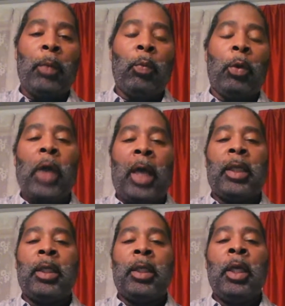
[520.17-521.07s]
We're trying
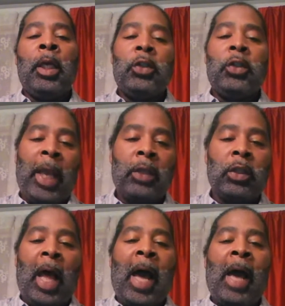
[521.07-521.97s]
to change
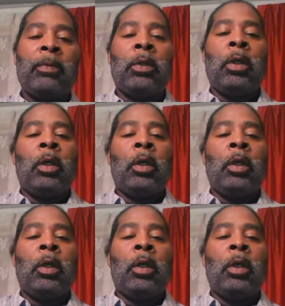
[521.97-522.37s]
lives.